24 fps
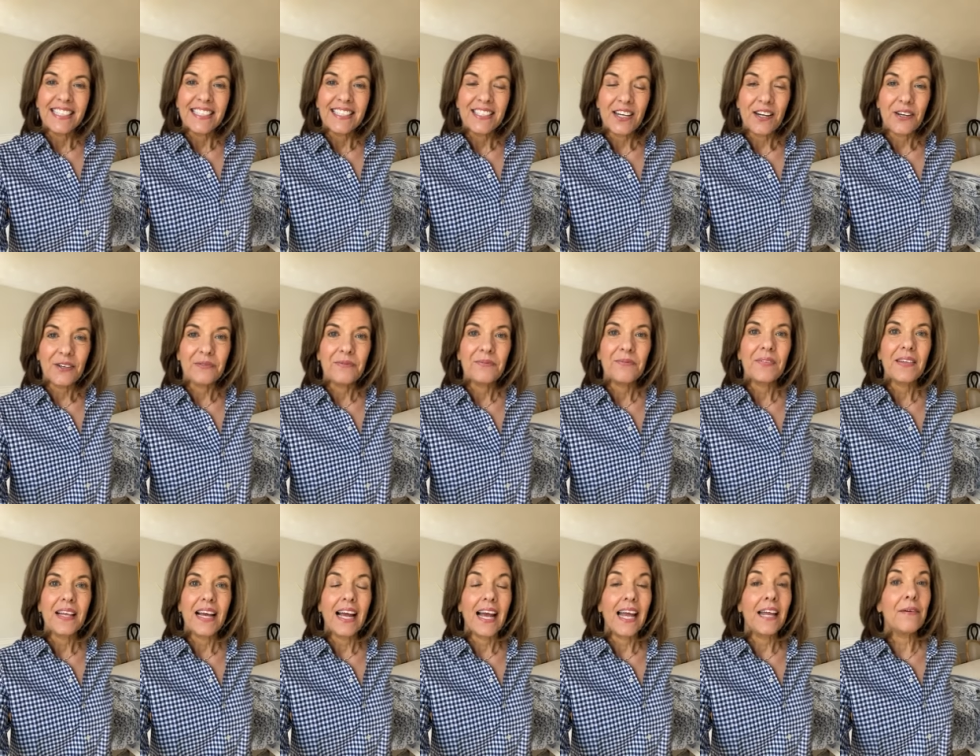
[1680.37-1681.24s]
So
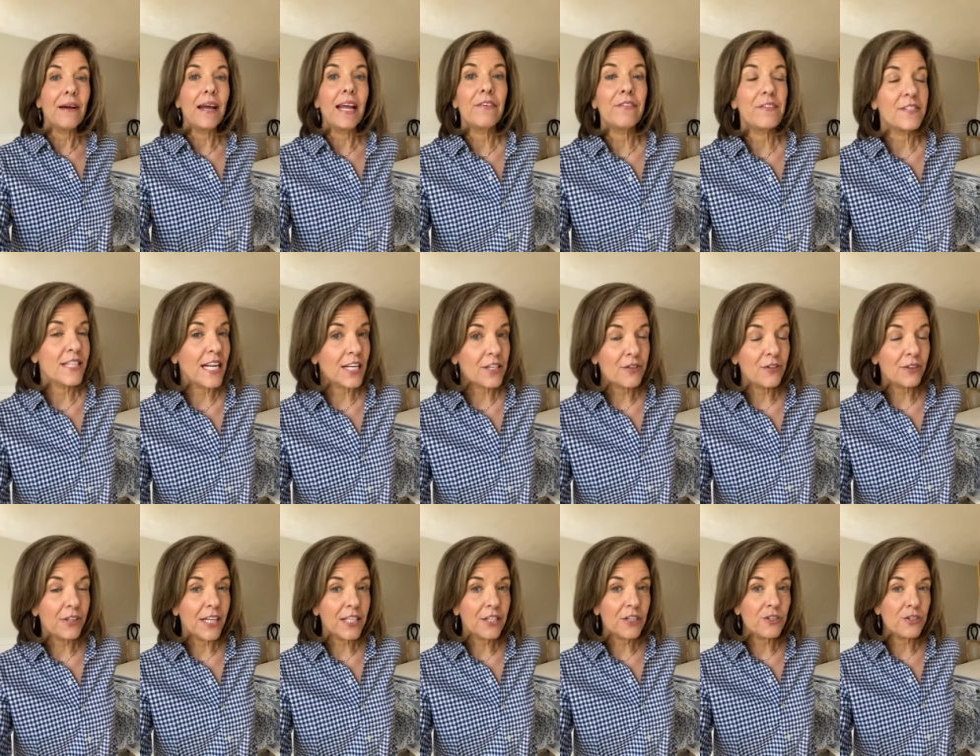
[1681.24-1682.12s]
anyway, if it's not
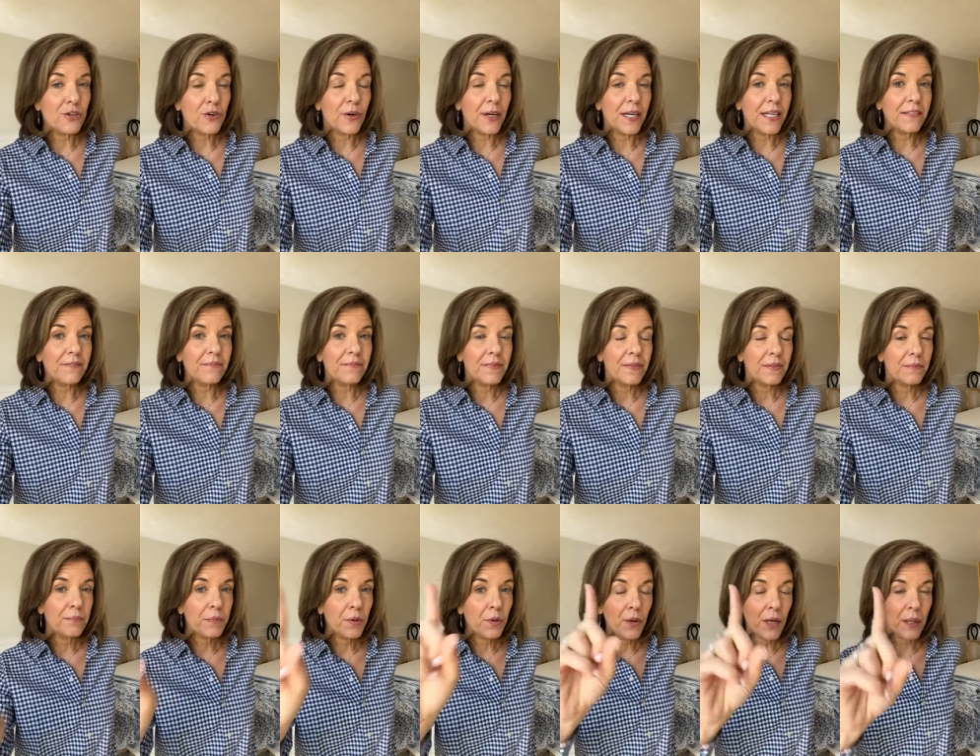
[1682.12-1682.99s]
too late to join,
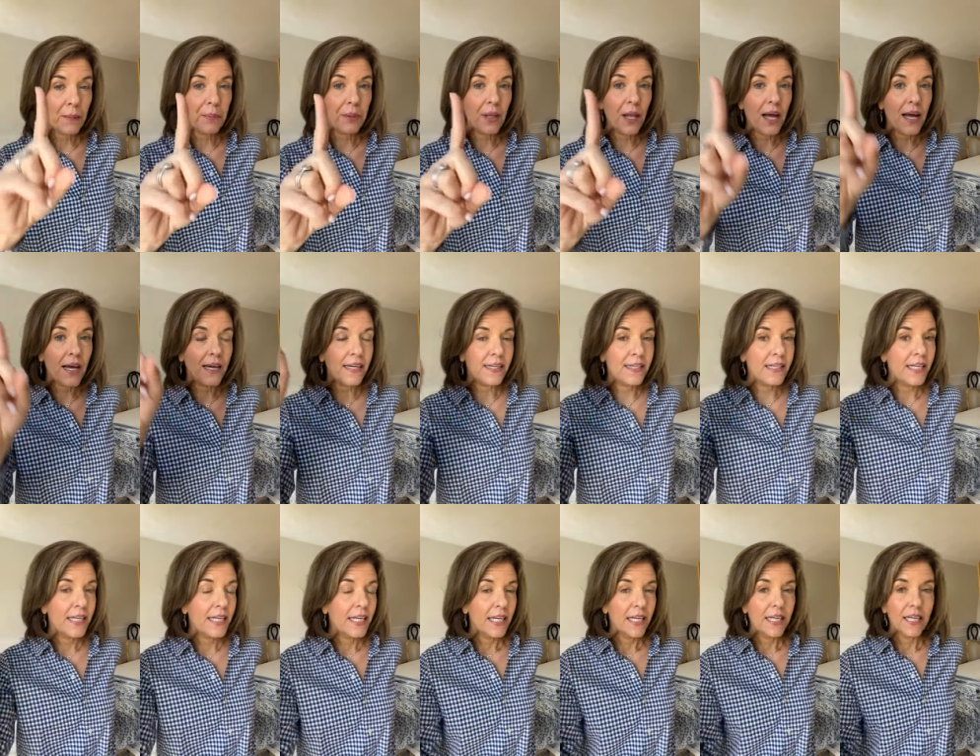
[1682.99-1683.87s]
quick plug,
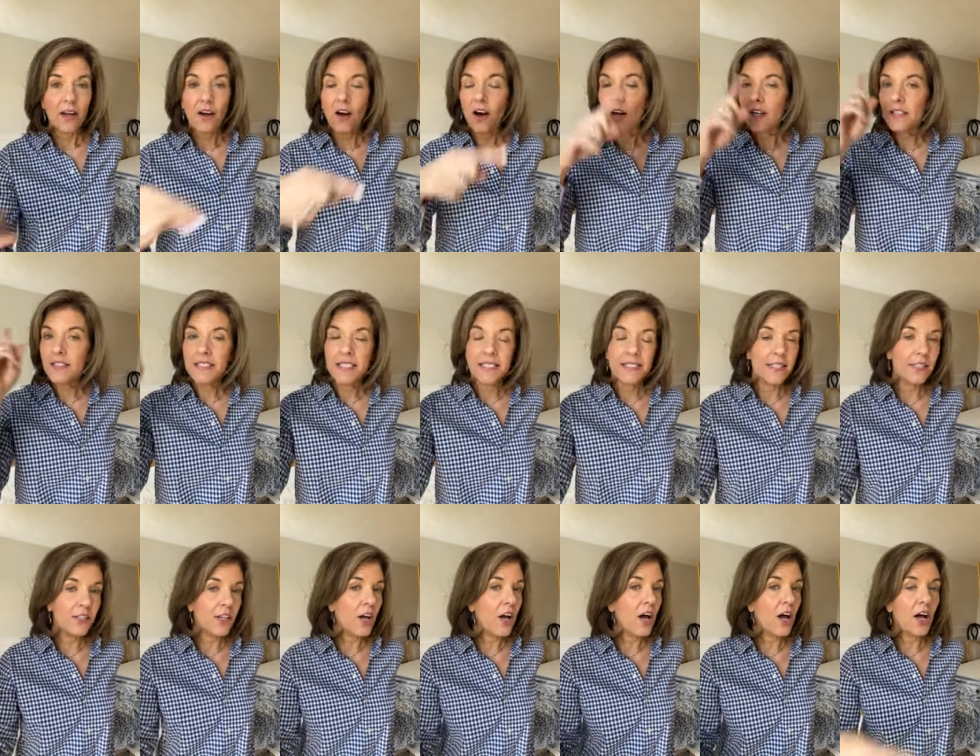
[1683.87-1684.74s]
all
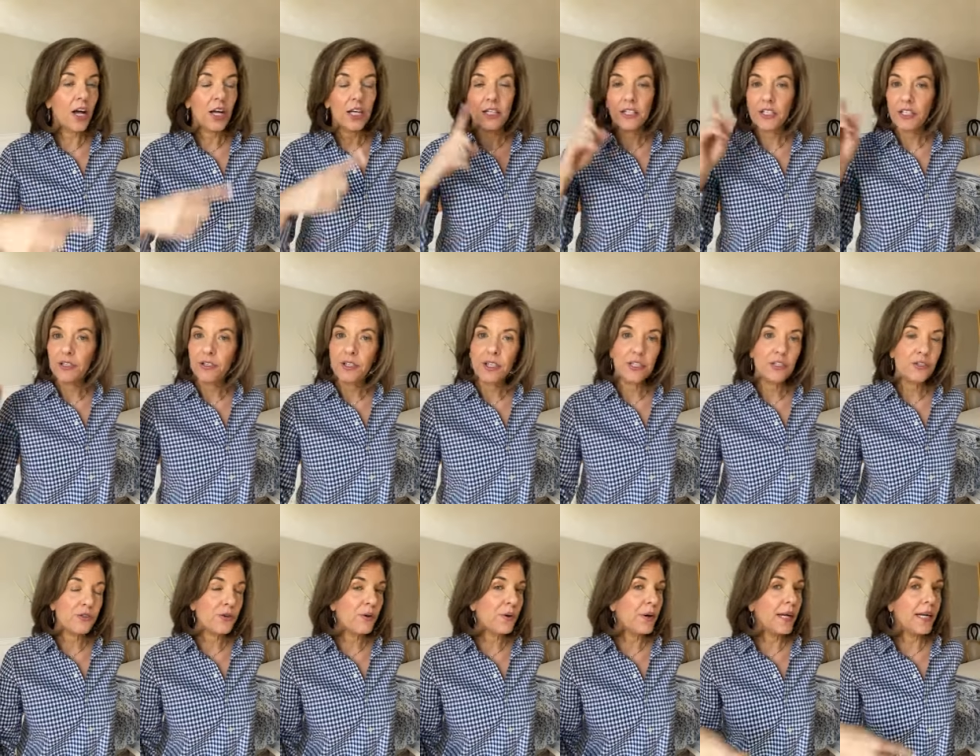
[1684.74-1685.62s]
season long. You can
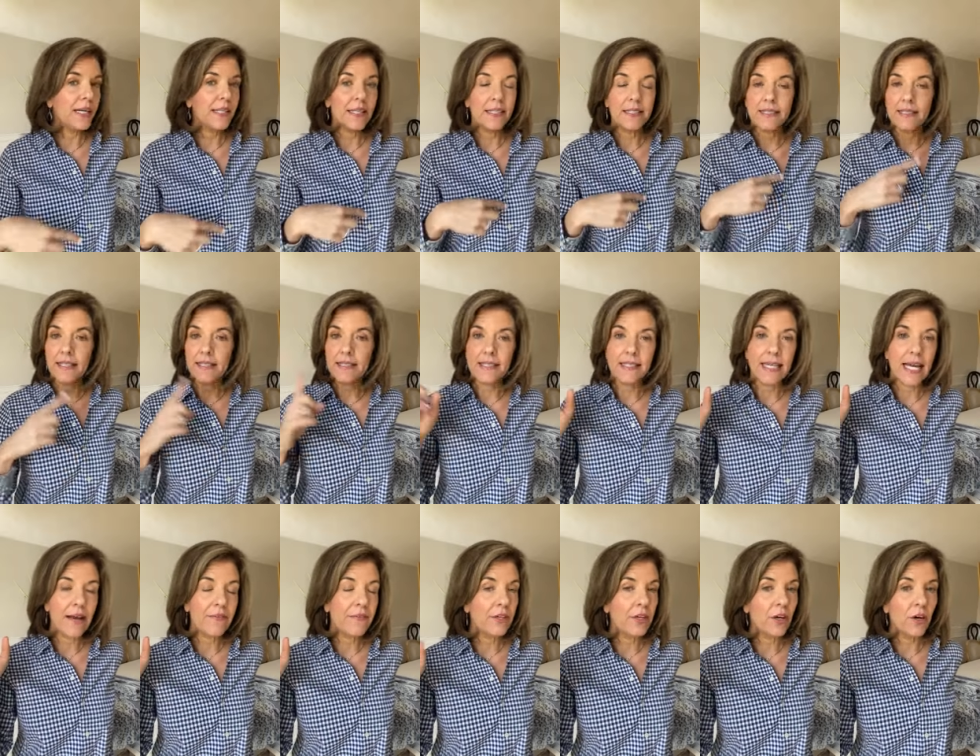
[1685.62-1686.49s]
join. It doesn't
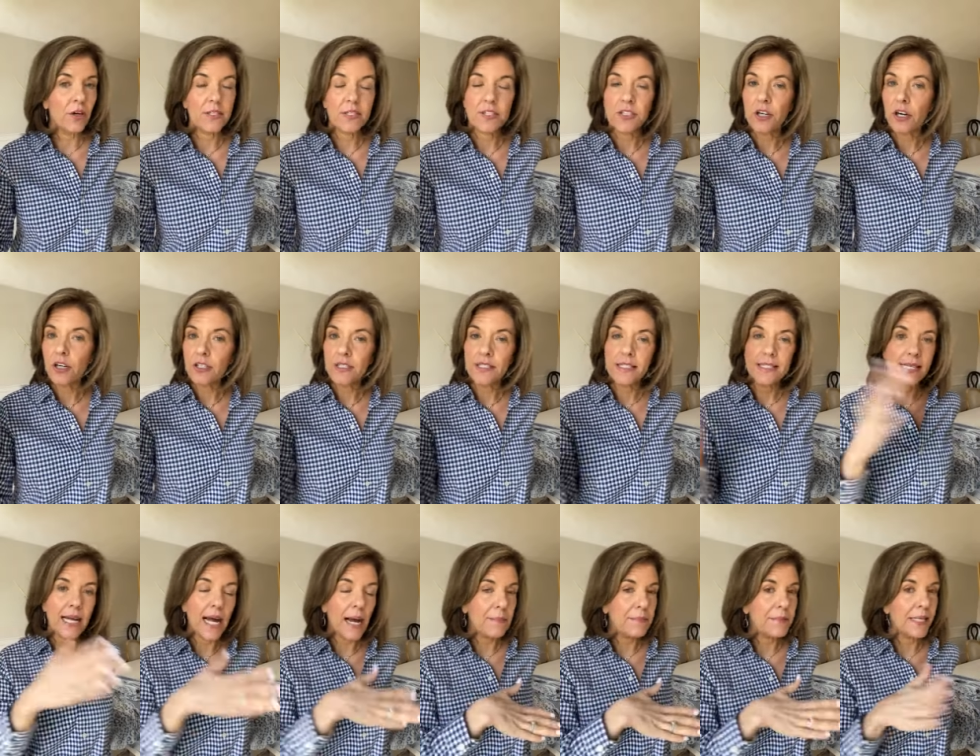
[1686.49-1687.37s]
have an, a start and
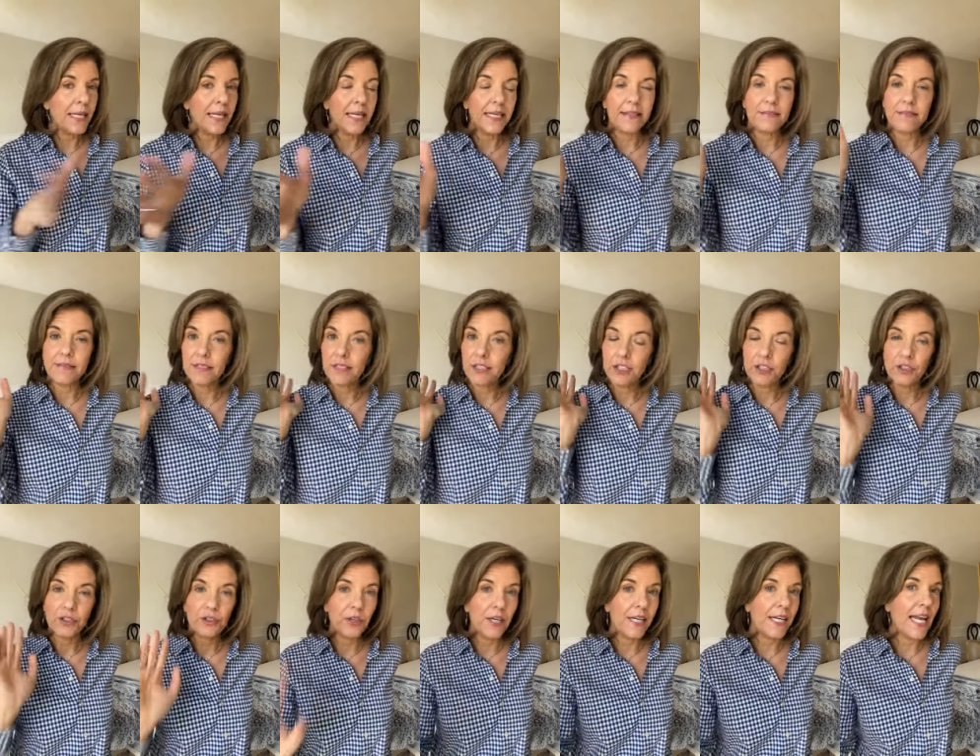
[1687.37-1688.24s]
stop date. You
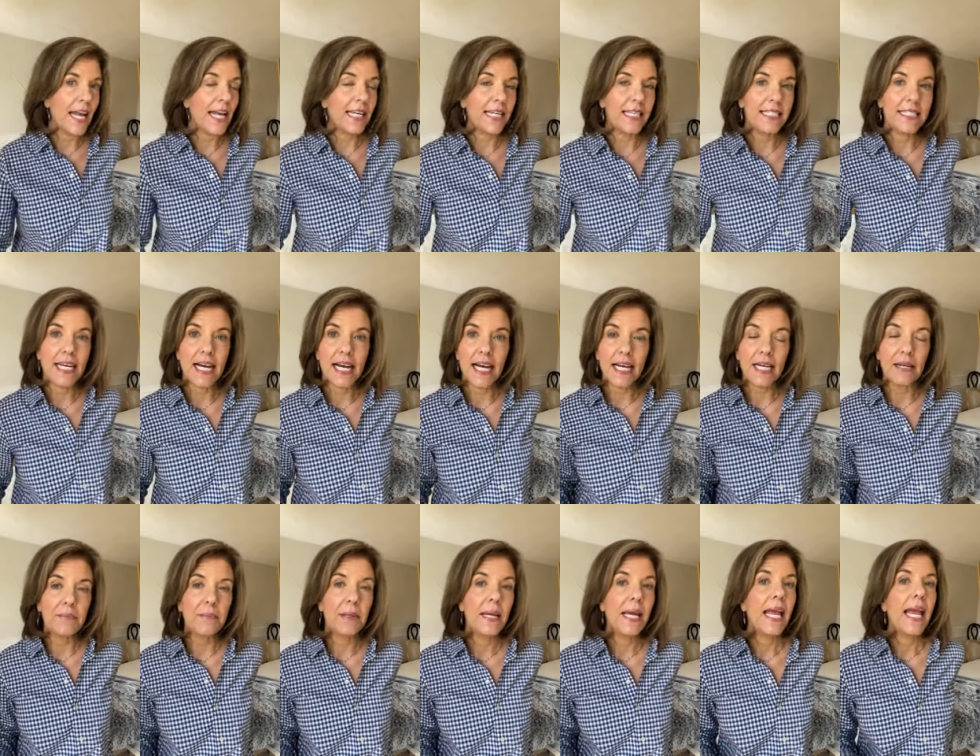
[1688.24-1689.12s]
can join
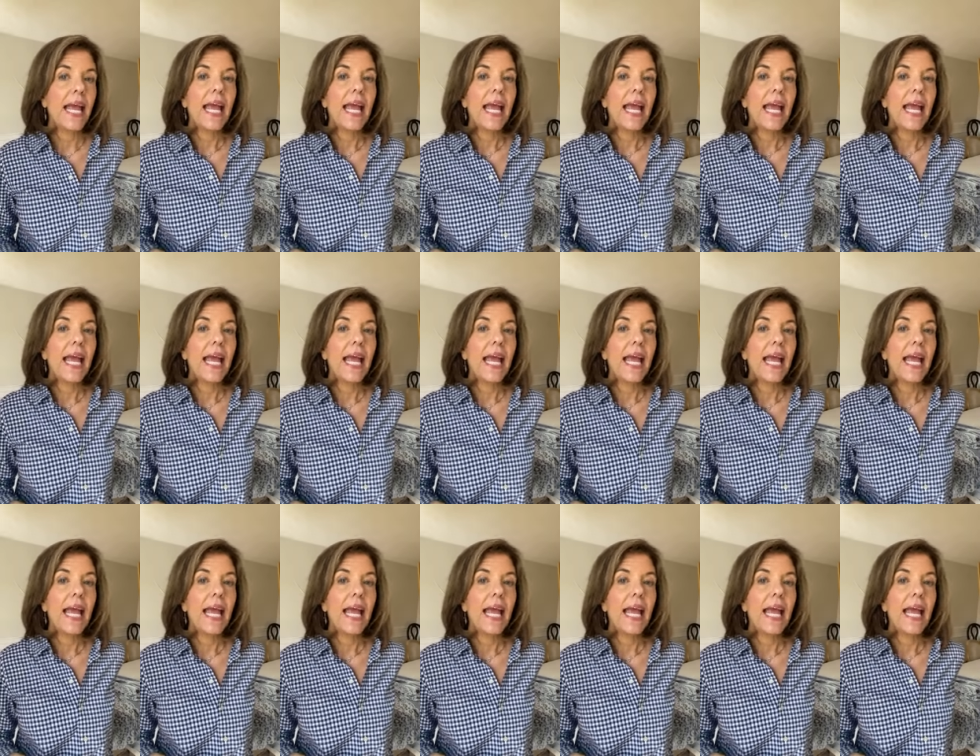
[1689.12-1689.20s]
anytime.